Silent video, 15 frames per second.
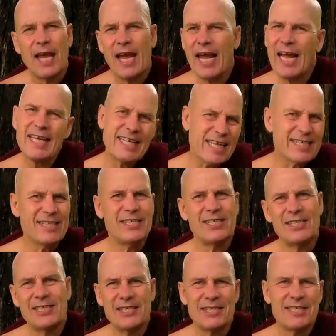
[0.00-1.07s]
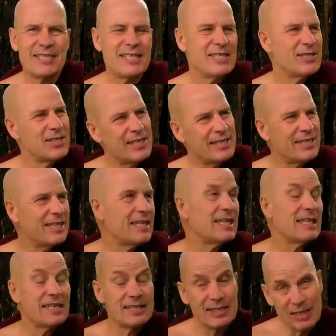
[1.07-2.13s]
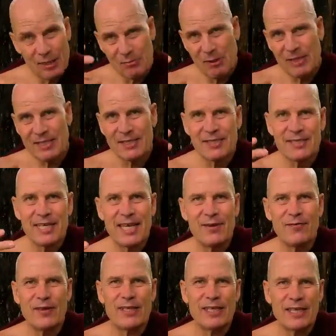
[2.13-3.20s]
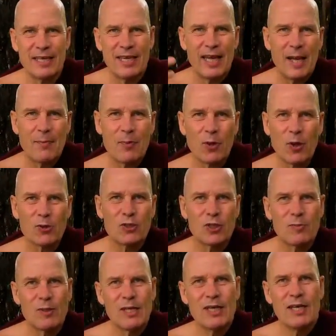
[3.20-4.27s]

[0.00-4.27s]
And yes, he said. Then he made this elephant approach him,